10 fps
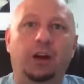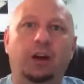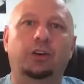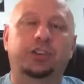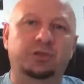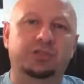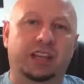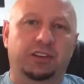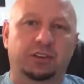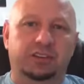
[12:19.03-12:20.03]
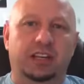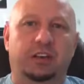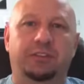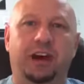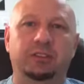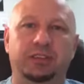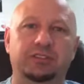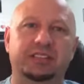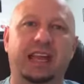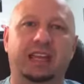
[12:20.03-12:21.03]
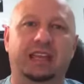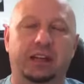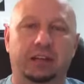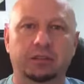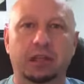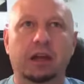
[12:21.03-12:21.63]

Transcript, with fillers: or do you sell yourself out? And there's that guilt.